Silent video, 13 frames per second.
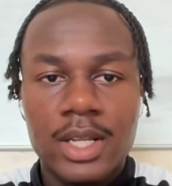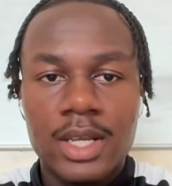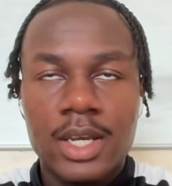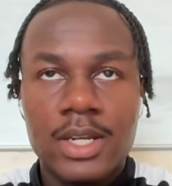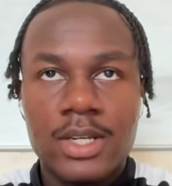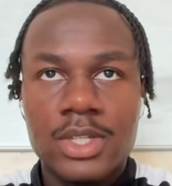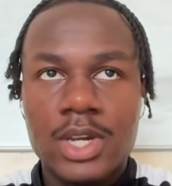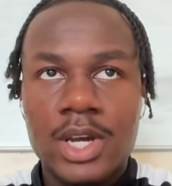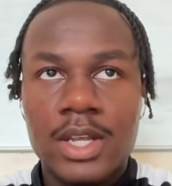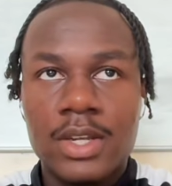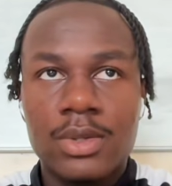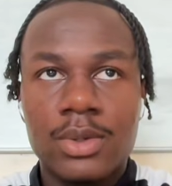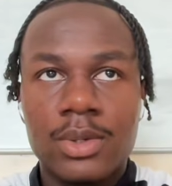again,
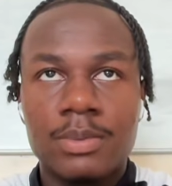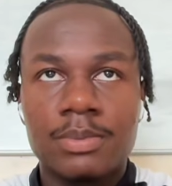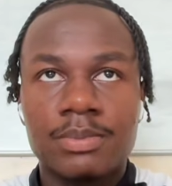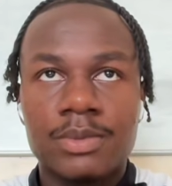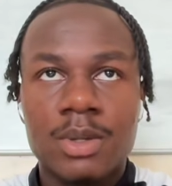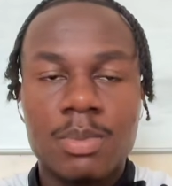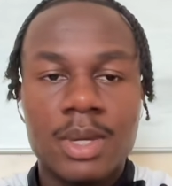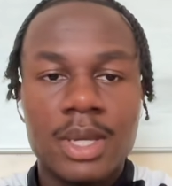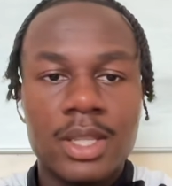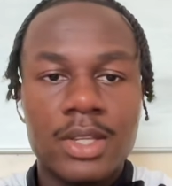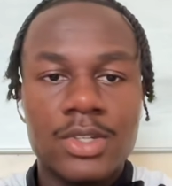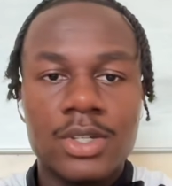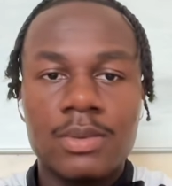started doing a bit
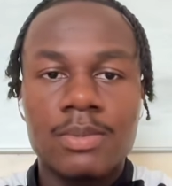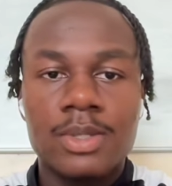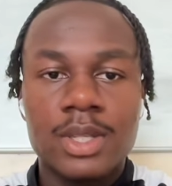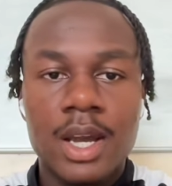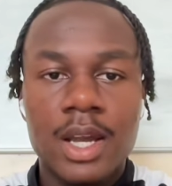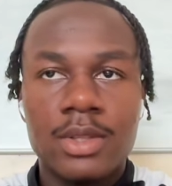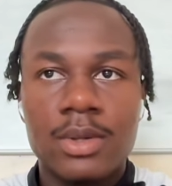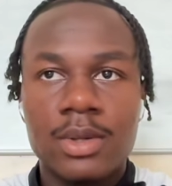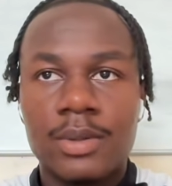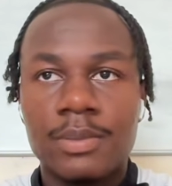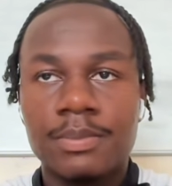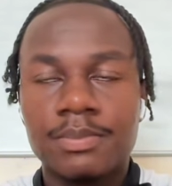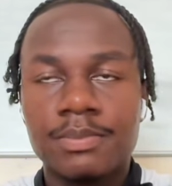in the gym,
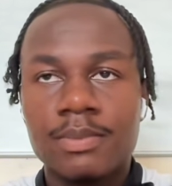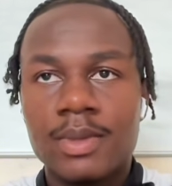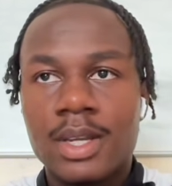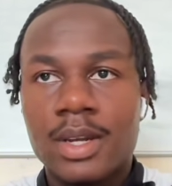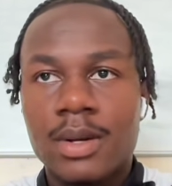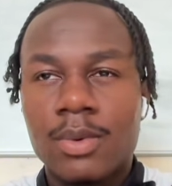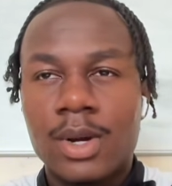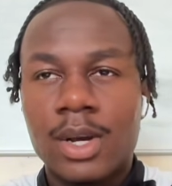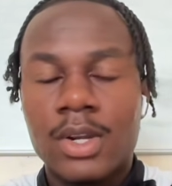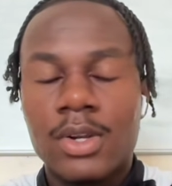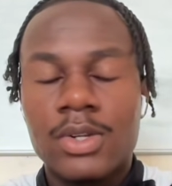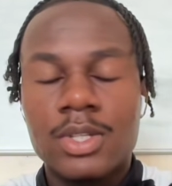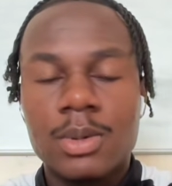started
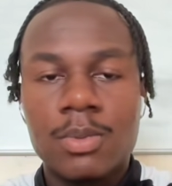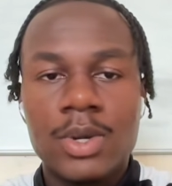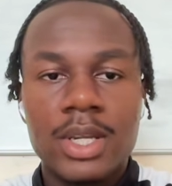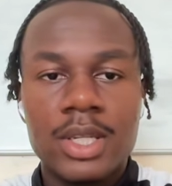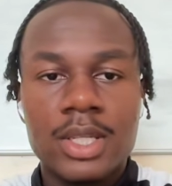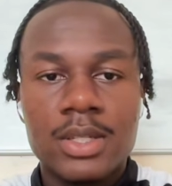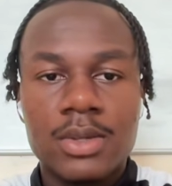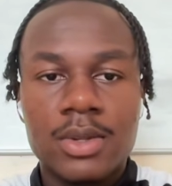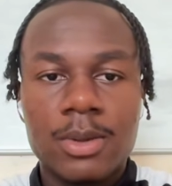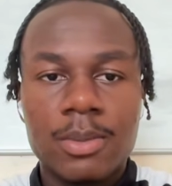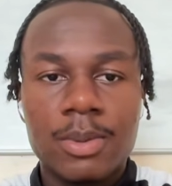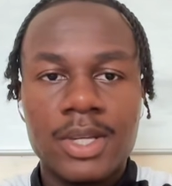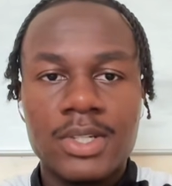working on some weaknesses on
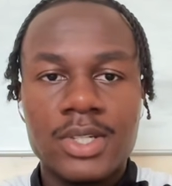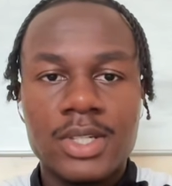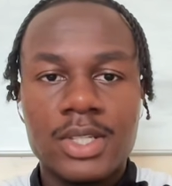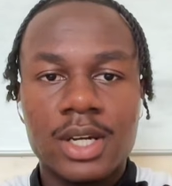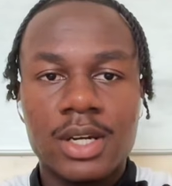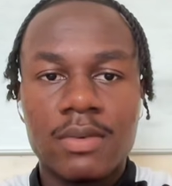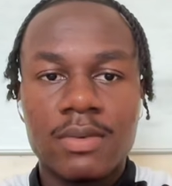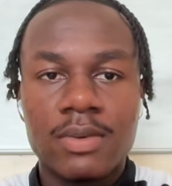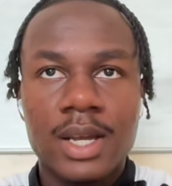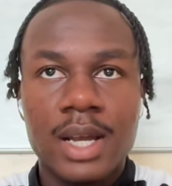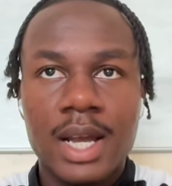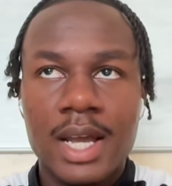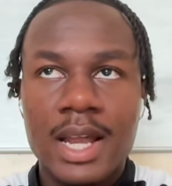the pitch and stuff.
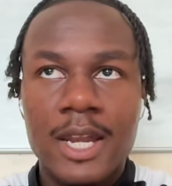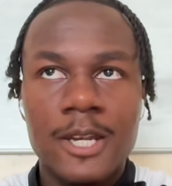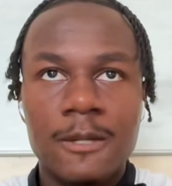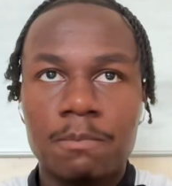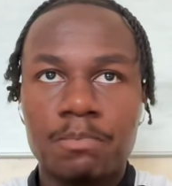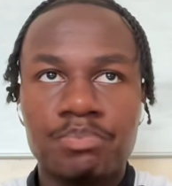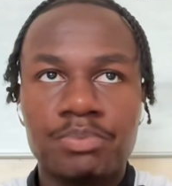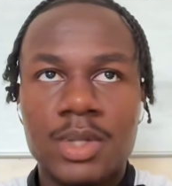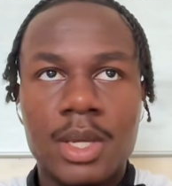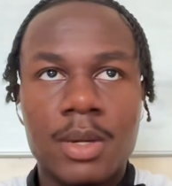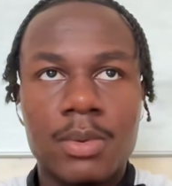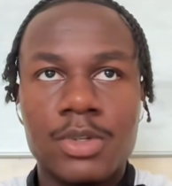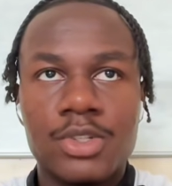And
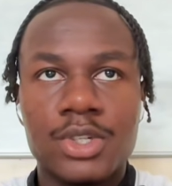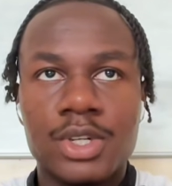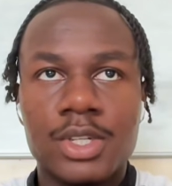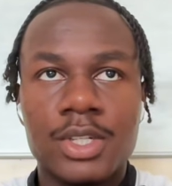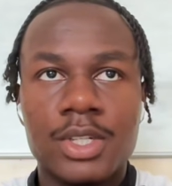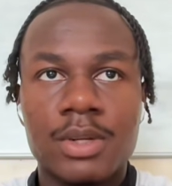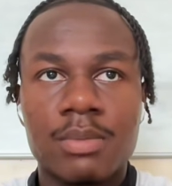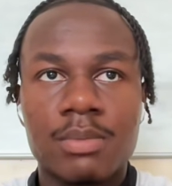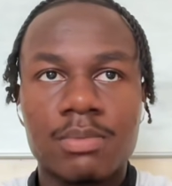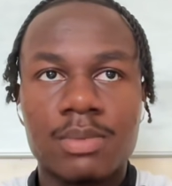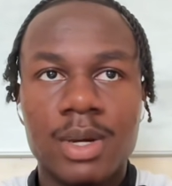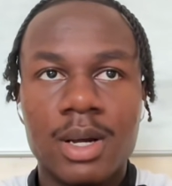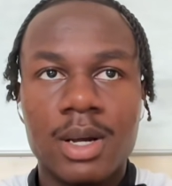it was just
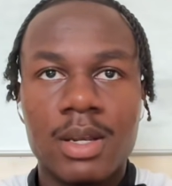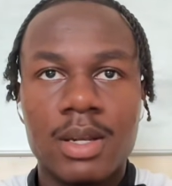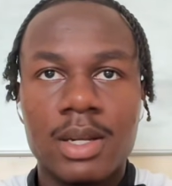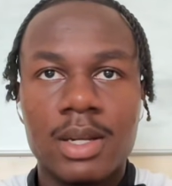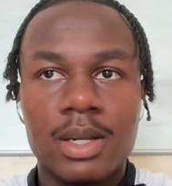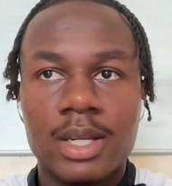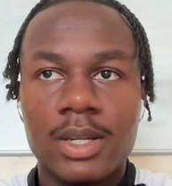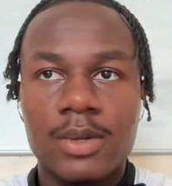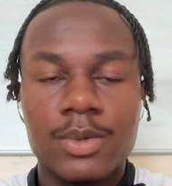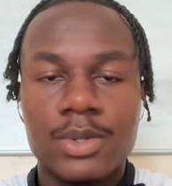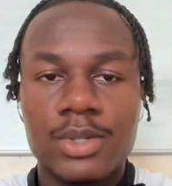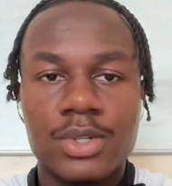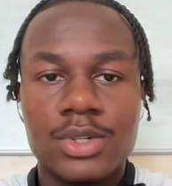
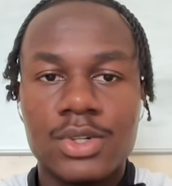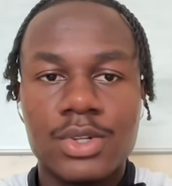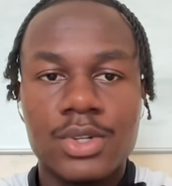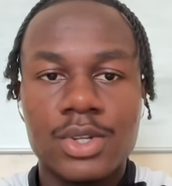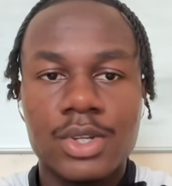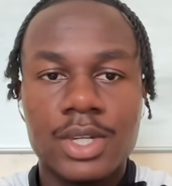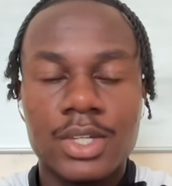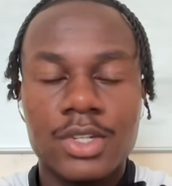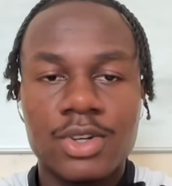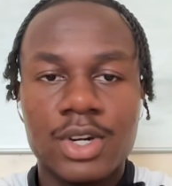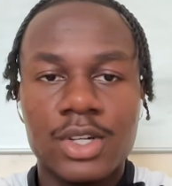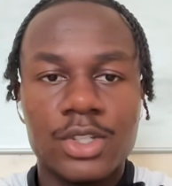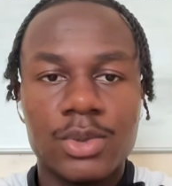the
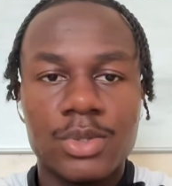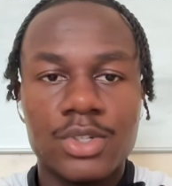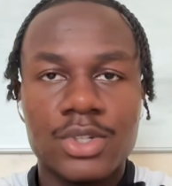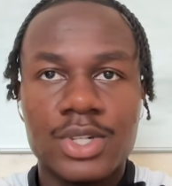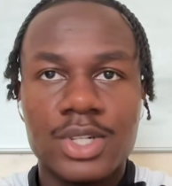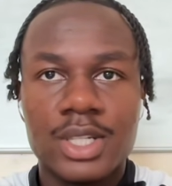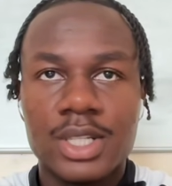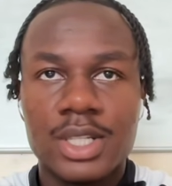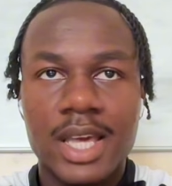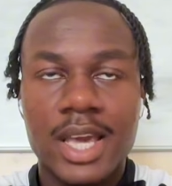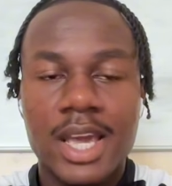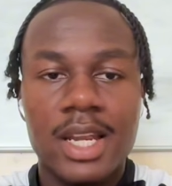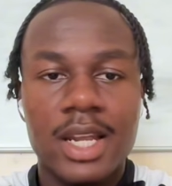structure was just
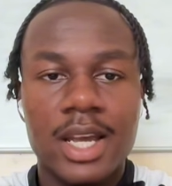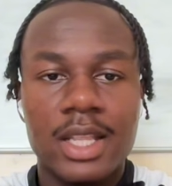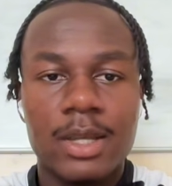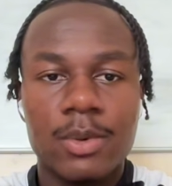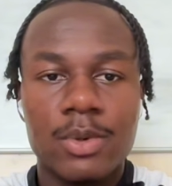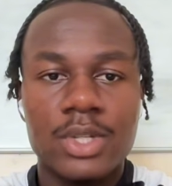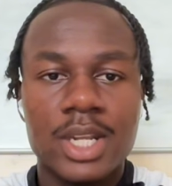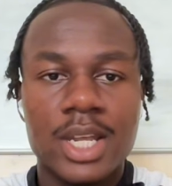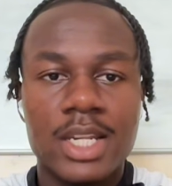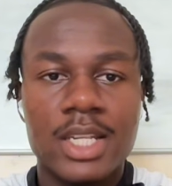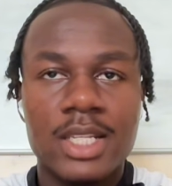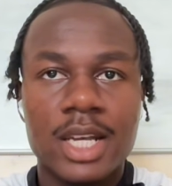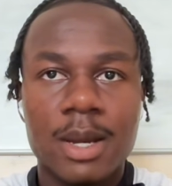there. Like there wasn't
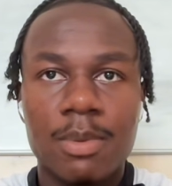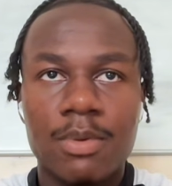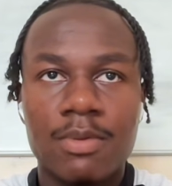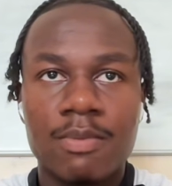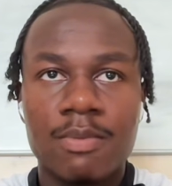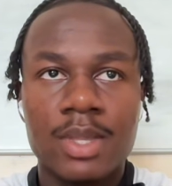any type of,